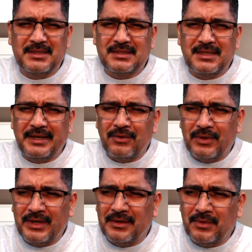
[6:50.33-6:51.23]
It's like,
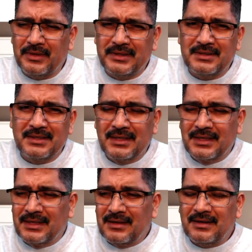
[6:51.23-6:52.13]
okay, well, this
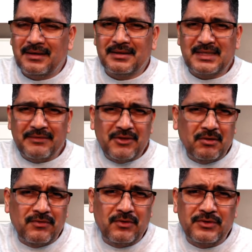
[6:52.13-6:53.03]
safety
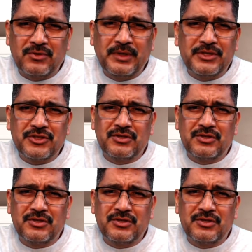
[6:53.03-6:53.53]
overflow switch,